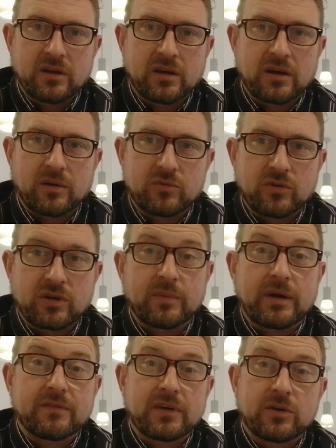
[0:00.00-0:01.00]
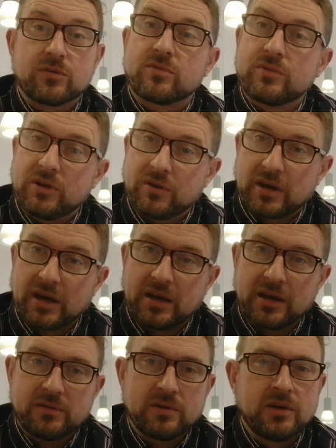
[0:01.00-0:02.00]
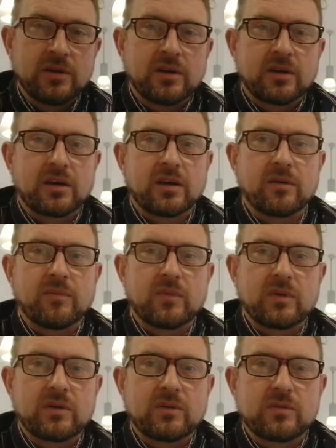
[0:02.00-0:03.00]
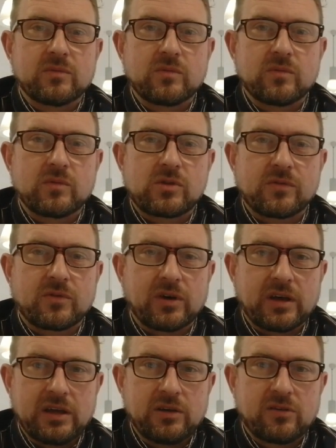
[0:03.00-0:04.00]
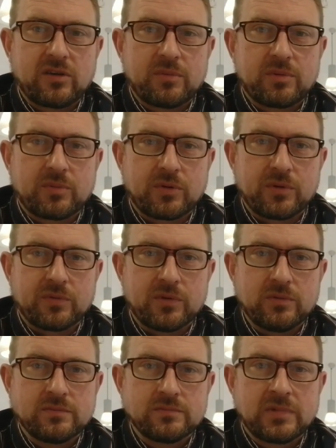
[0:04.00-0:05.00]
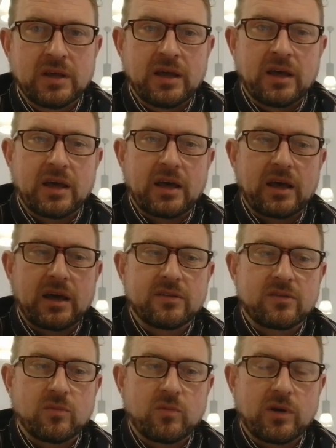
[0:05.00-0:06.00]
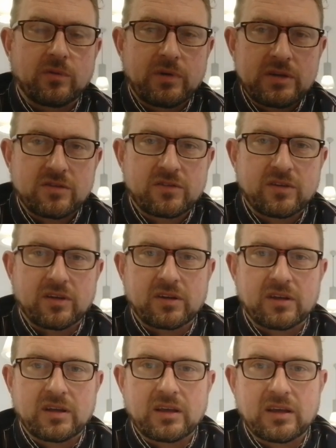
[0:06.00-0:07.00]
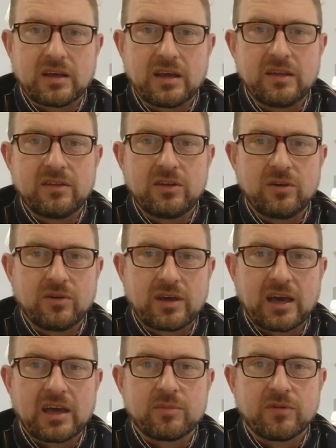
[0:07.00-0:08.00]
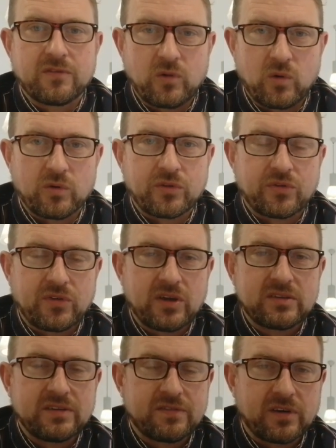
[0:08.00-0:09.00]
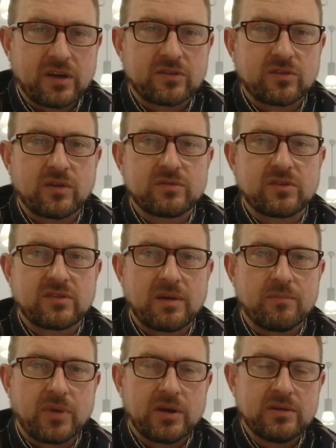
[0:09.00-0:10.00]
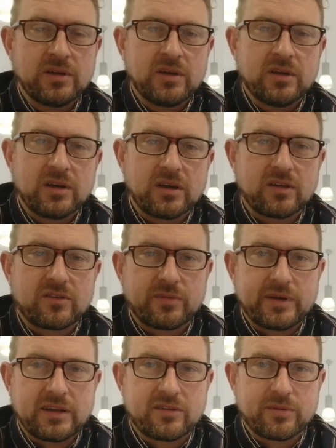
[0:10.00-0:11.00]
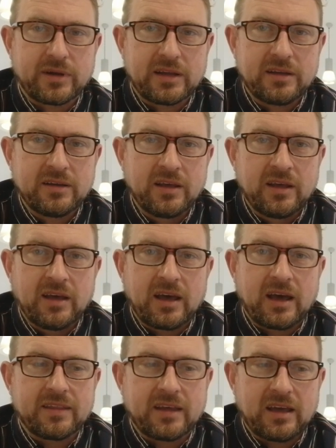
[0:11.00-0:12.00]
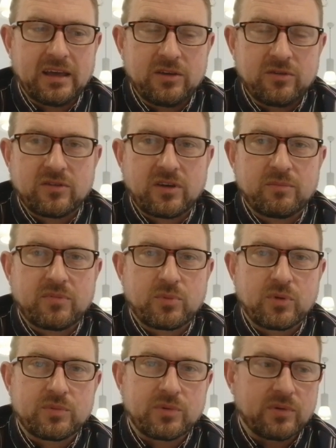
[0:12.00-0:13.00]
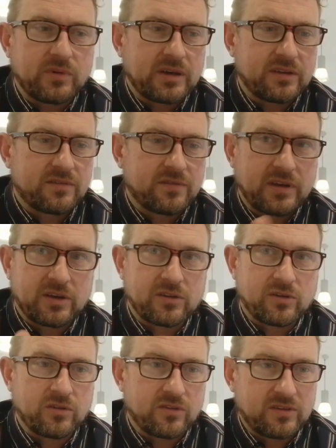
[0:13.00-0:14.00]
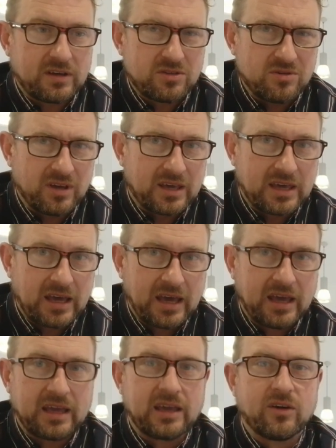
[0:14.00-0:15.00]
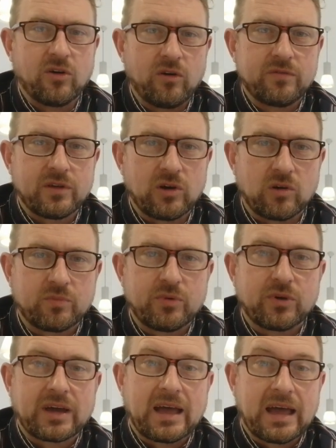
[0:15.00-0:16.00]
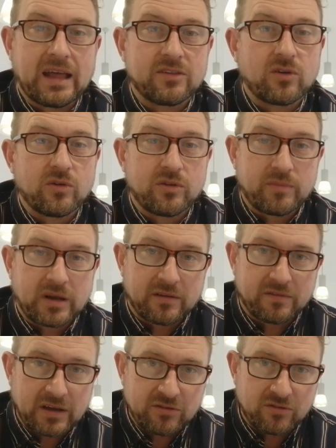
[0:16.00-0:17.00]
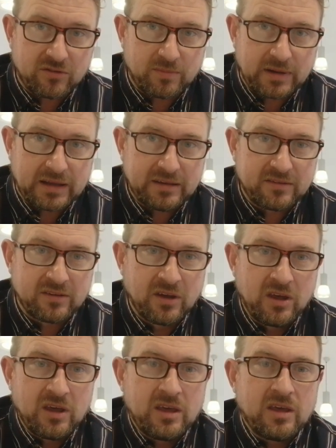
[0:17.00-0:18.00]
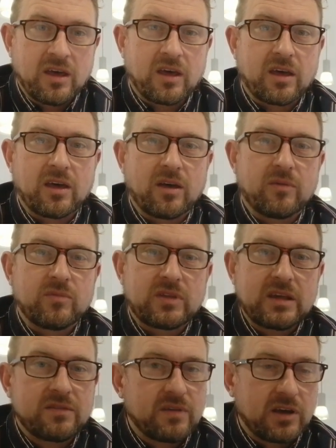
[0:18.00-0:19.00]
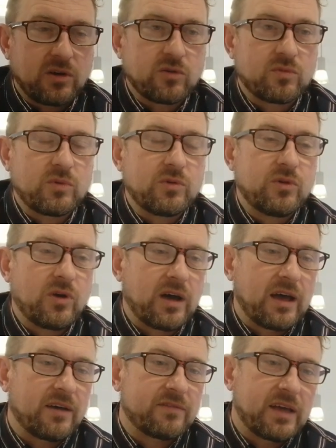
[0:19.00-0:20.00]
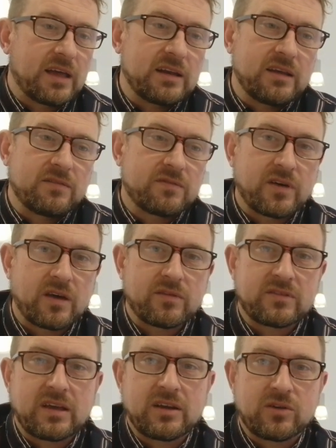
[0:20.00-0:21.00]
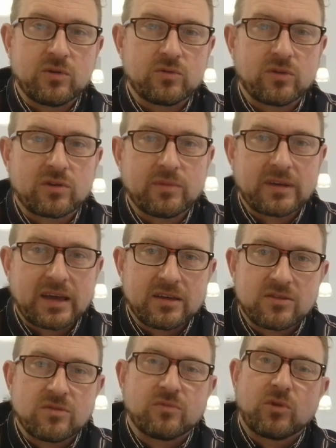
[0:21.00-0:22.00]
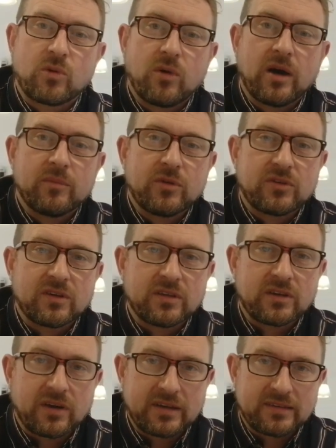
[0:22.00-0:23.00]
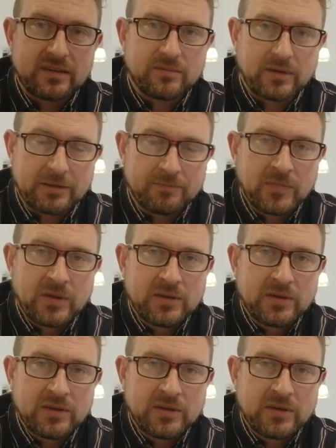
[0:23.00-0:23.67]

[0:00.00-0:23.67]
I'm talking about vehicles from the UK now, which have got EU type approval and were registered in the UK before the 31st of December 2020, and that EU type approval is figured on the section K of the logbook and on the manufacturer's plates, these vehicles will not have any further technical documentation requirements at the ITV.